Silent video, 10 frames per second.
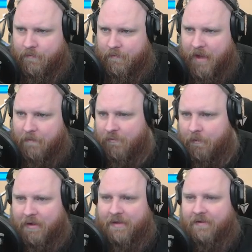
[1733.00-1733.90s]
Yeah,
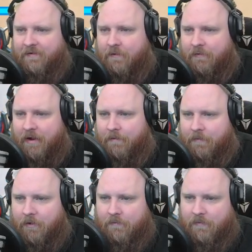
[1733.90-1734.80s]
probably in here somewhere.
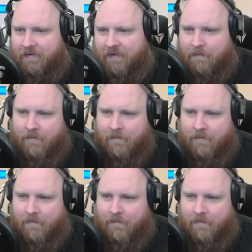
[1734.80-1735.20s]
Oh, I see him.